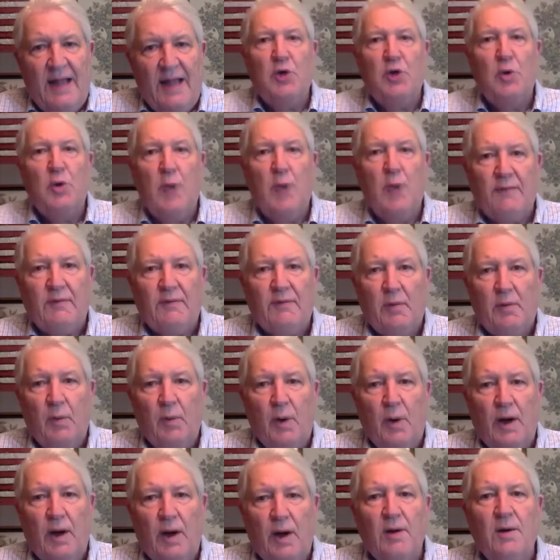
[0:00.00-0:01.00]
you do
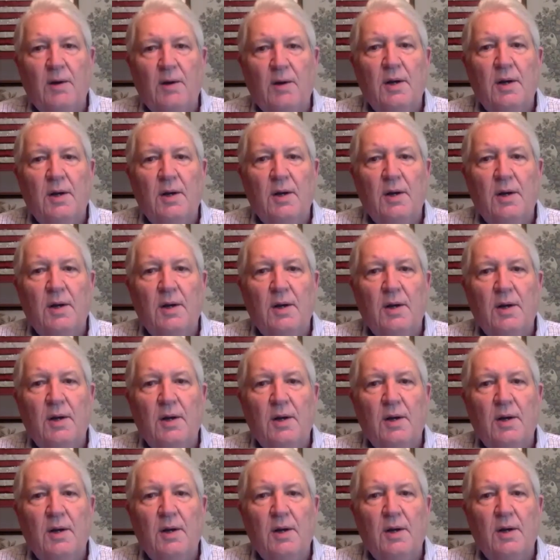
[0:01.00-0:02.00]
in Colorado, we do
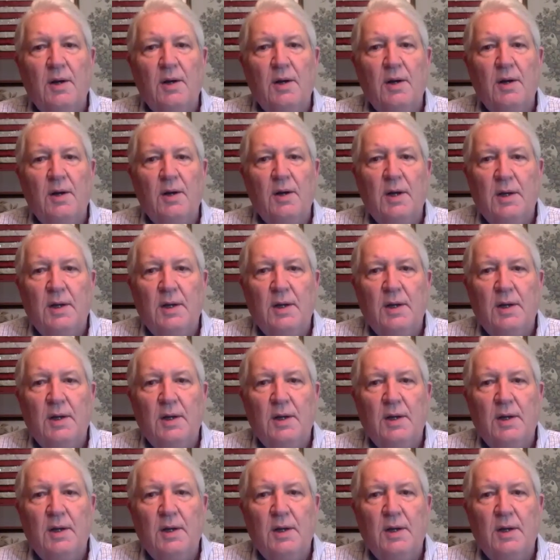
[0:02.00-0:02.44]
everywhere.